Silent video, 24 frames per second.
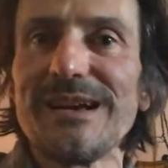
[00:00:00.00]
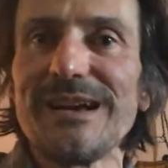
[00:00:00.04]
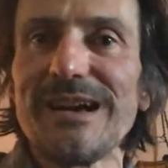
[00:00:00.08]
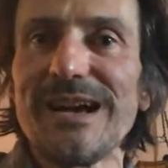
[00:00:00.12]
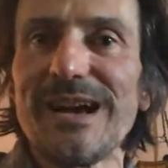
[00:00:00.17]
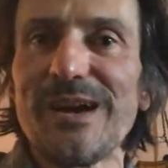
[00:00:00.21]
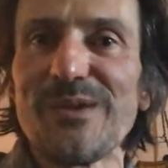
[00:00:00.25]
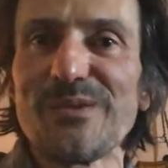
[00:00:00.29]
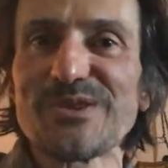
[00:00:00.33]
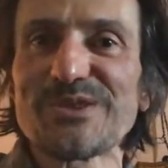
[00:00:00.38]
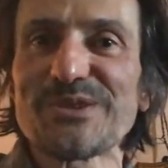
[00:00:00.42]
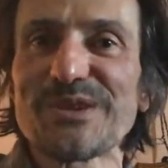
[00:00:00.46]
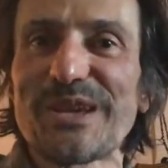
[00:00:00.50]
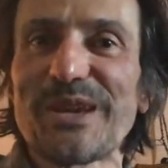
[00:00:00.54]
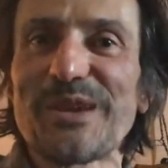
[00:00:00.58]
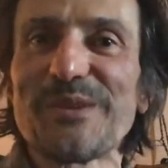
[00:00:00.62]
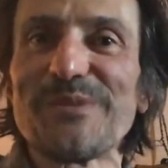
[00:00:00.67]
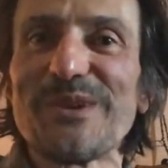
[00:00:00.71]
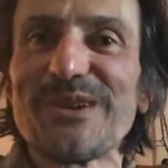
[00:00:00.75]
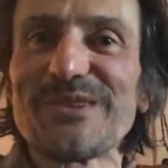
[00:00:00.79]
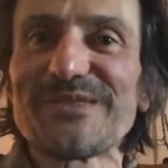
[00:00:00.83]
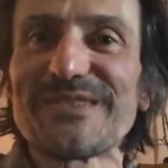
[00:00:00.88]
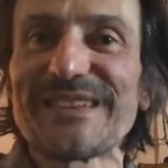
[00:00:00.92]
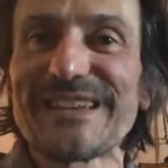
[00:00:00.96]
I was talking
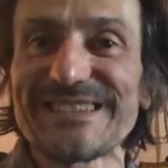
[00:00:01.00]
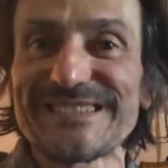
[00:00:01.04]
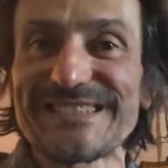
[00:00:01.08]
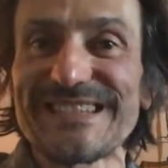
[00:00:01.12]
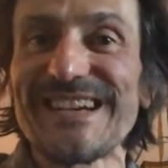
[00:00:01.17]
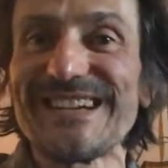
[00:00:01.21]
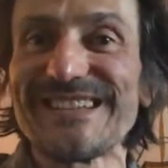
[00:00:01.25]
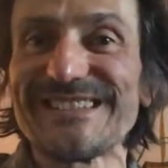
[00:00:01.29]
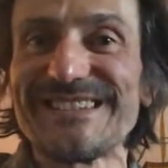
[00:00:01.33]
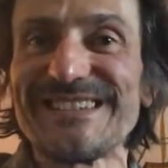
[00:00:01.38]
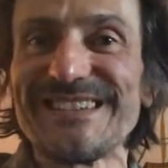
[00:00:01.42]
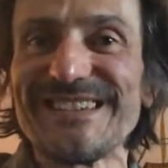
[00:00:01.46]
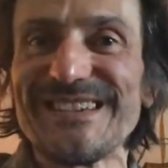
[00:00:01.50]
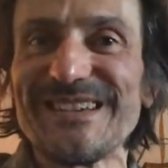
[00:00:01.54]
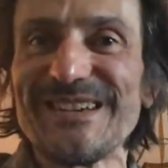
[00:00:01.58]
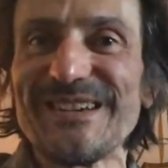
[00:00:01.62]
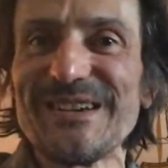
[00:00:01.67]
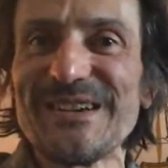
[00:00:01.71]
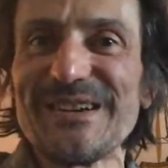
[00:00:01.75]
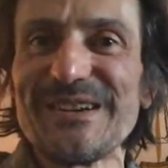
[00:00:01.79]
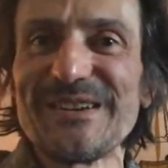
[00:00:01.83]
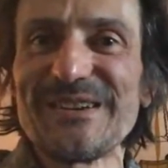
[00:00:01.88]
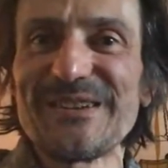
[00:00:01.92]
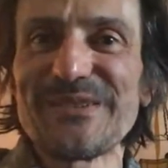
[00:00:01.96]
about their dad,
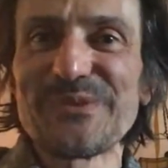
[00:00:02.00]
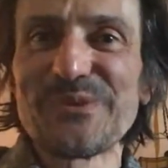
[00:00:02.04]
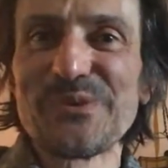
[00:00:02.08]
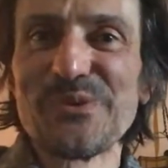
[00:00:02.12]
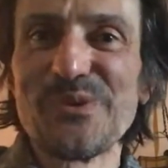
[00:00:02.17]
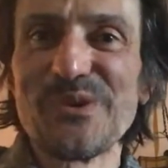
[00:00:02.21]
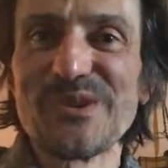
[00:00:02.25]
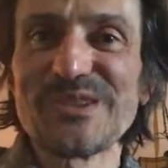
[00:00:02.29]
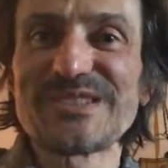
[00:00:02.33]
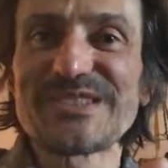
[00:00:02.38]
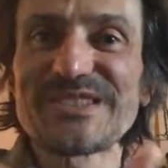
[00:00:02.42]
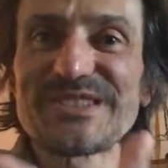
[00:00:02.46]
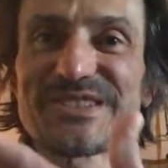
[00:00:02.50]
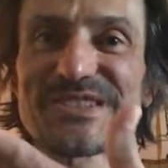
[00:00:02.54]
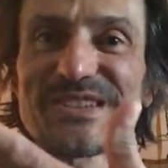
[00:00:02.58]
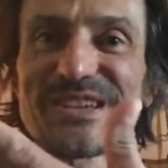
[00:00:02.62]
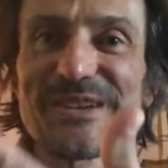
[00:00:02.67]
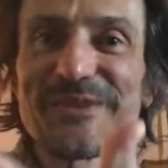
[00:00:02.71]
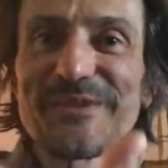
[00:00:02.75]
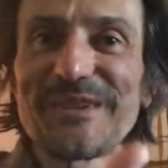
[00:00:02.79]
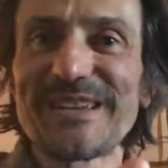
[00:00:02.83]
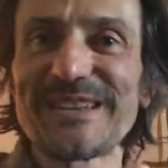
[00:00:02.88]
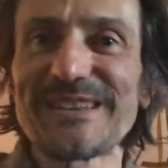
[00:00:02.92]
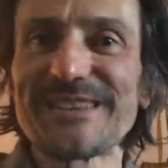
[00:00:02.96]
who was
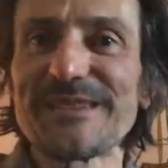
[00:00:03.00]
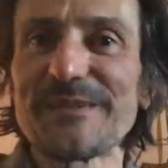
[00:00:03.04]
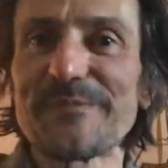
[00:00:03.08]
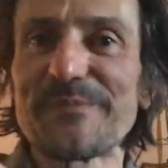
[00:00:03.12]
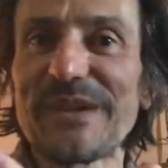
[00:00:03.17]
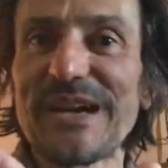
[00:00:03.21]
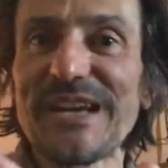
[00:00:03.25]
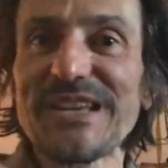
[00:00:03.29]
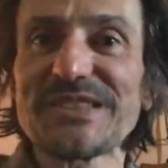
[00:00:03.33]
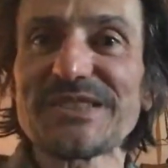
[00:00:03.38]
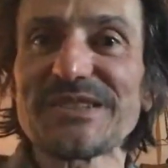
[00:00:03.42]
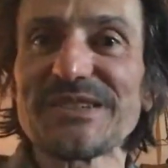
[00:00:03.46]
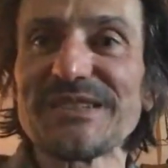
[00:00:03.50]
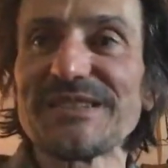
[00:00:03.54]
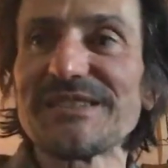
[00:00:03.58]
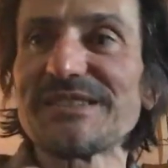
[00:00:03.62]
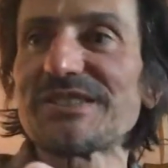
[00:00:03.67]
sharing the passion.